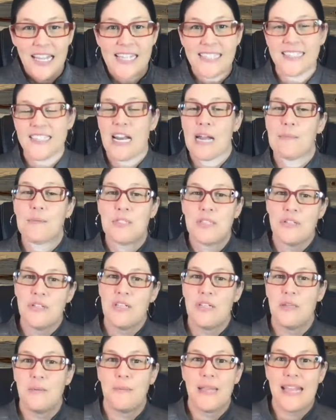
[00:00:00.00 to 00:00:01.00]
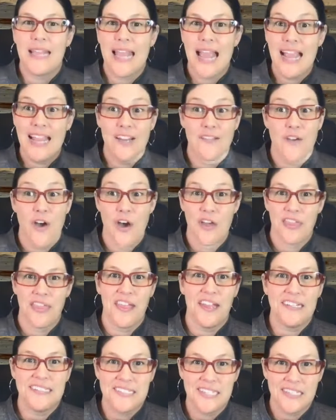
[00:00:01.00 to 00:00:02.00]
is an opportunity to be kind of
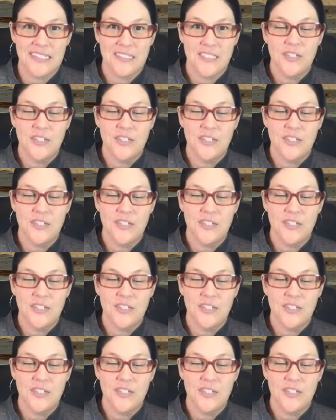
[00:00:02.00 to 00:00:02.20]
authentic,